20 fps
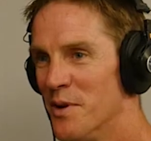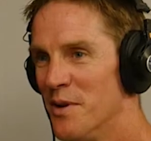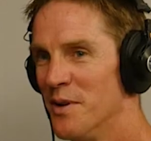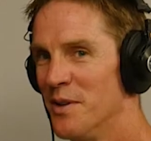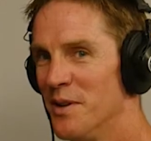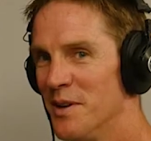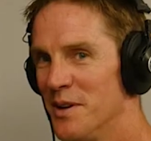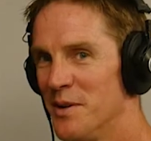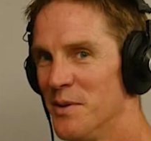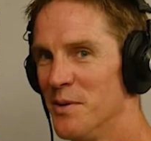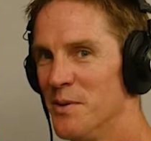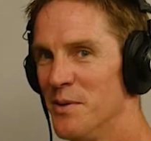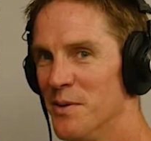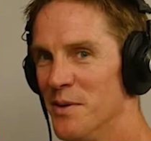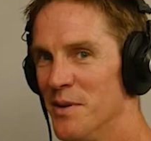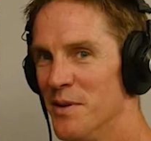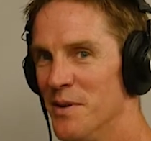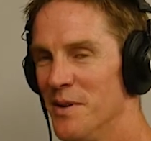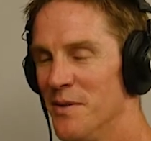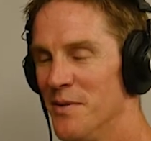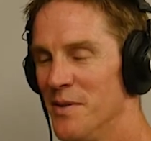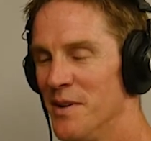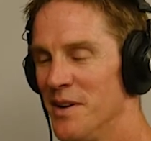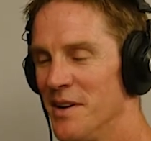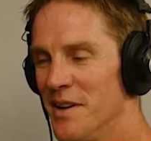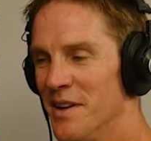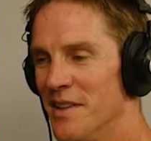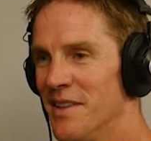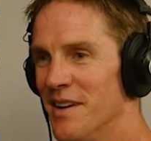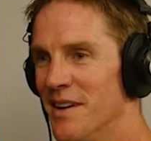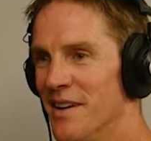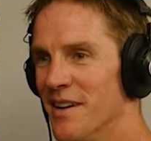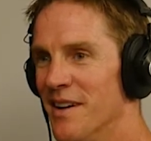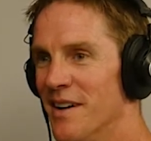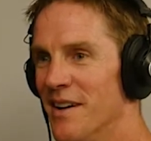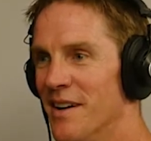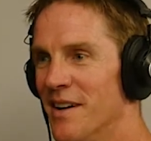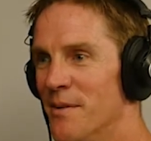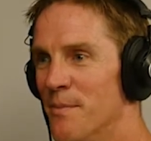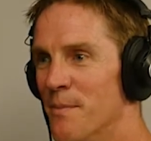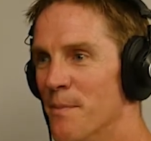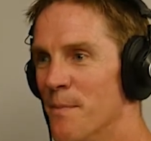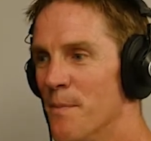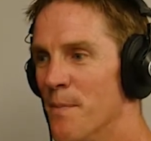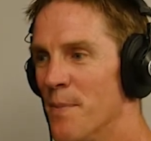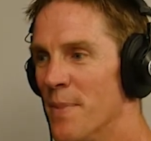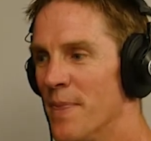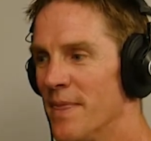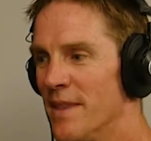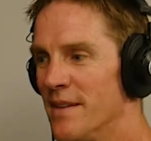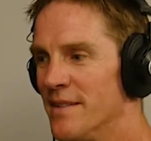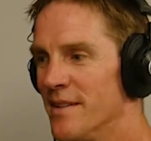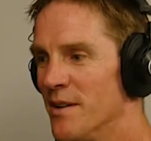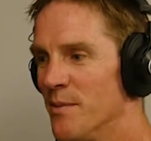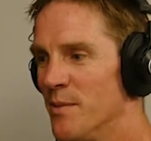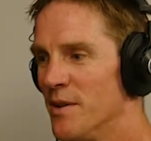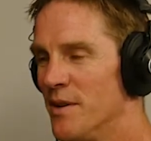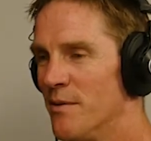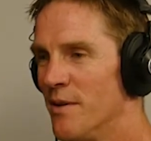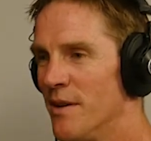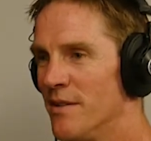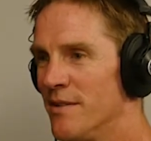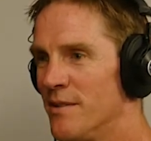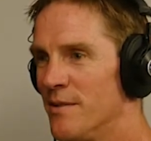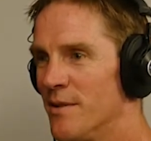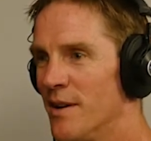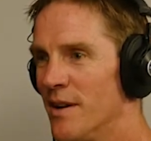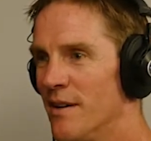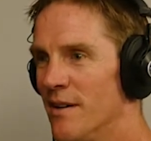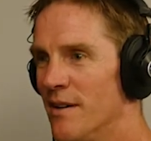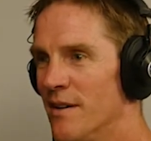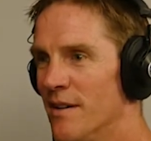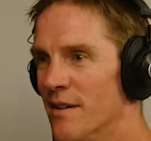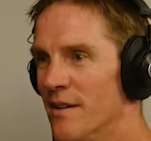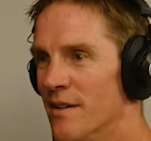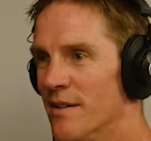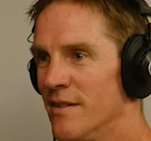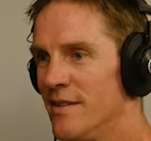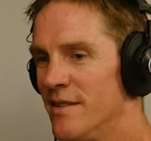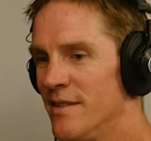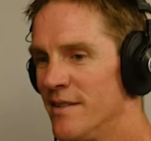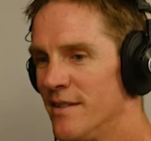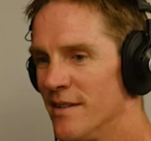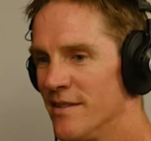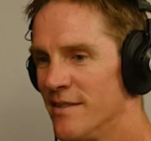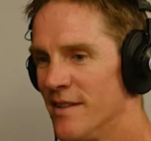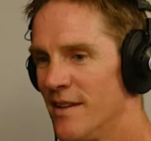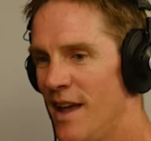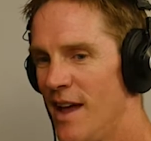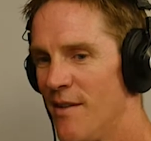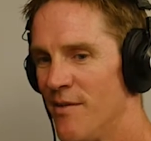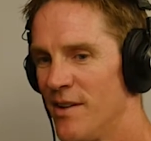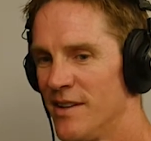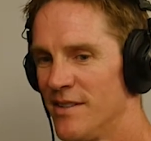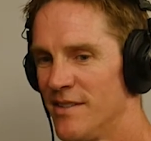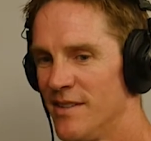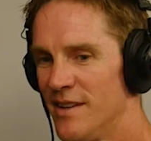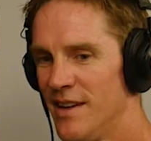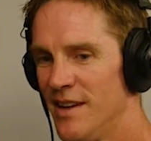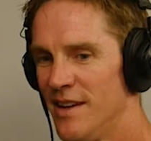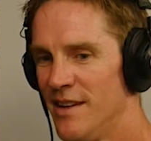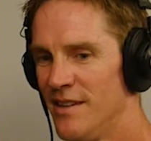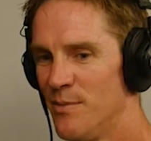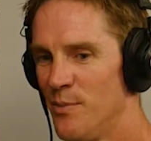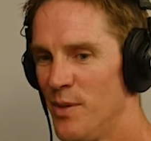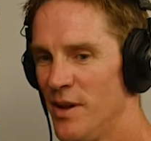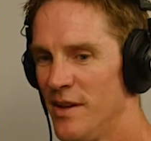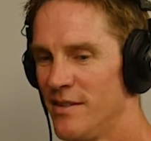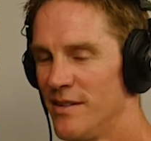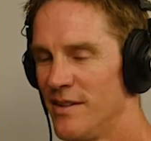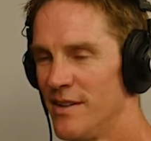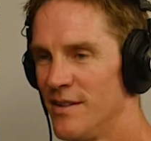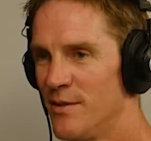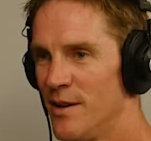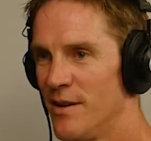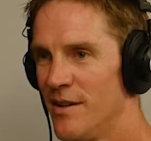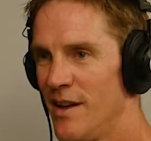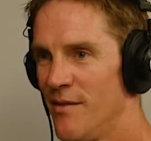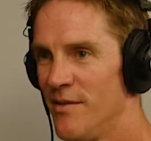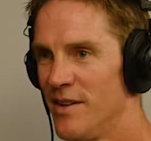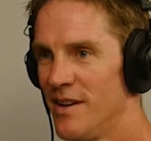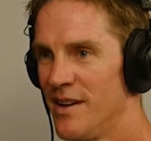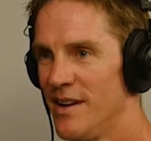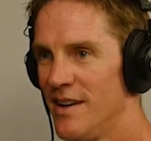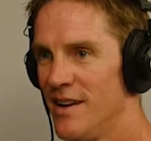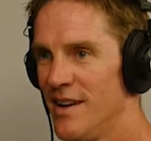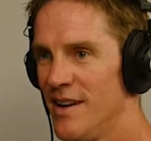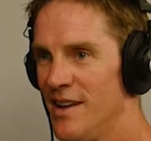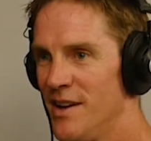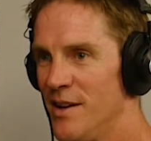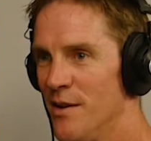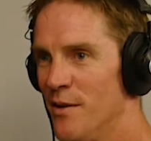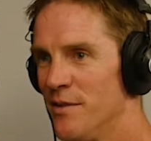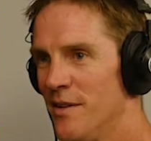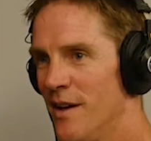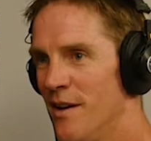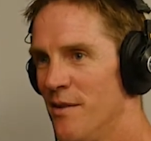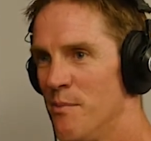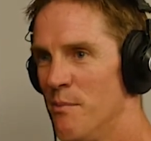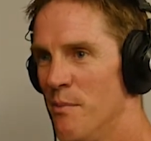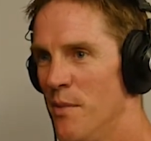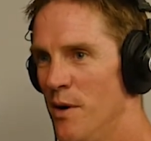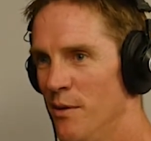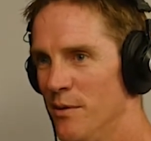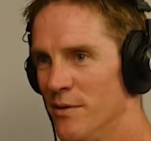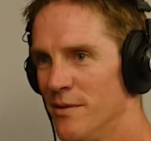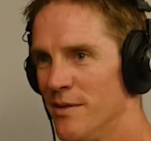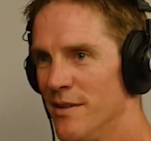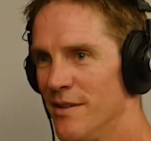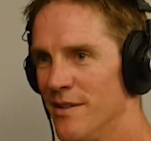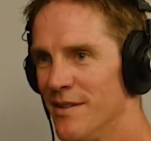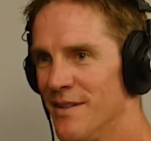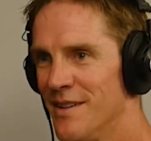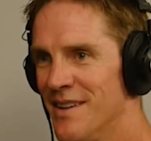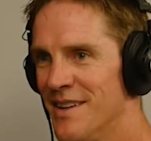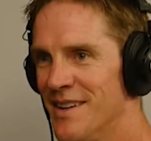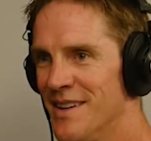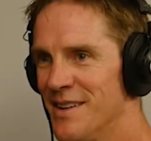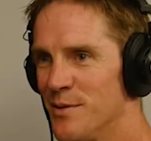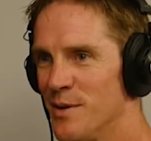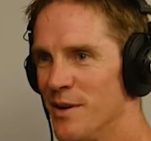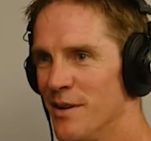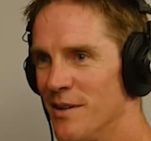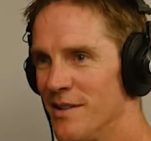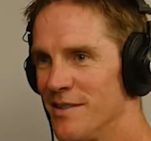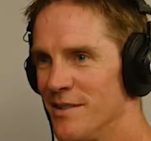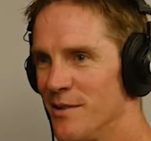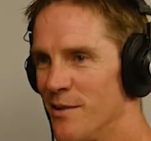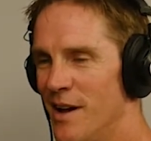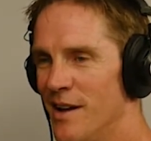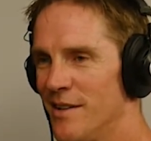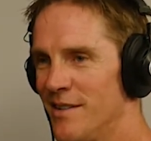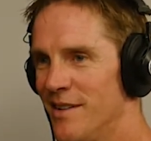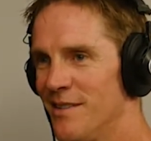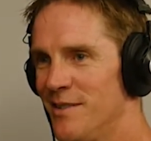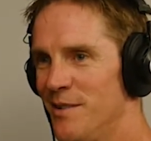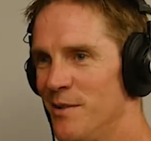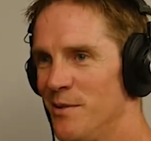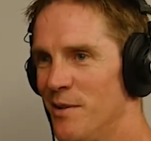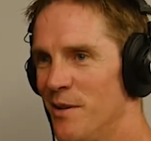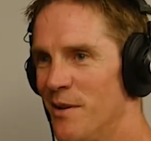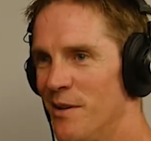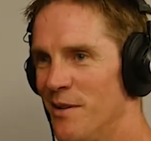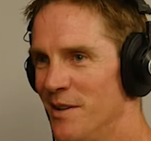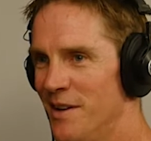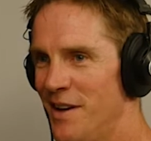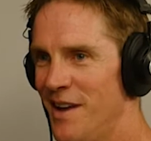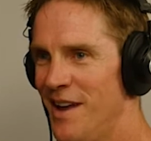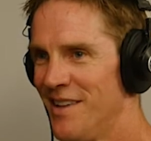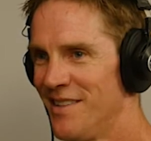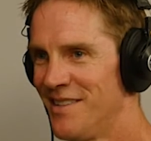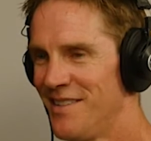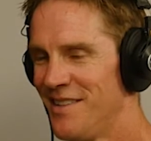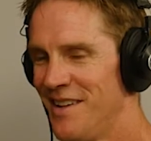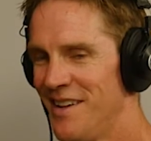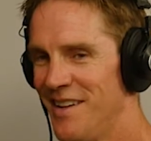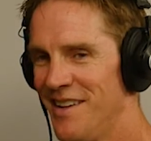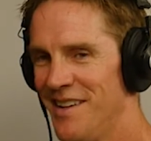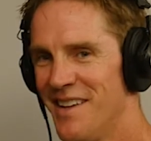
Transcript: Really cool. If you can get there. The gentleman that runs the trail or does the advocacy, he's basically a trail advocate, and he goes out and mows the trail because the grass gets too tall. You can't see it.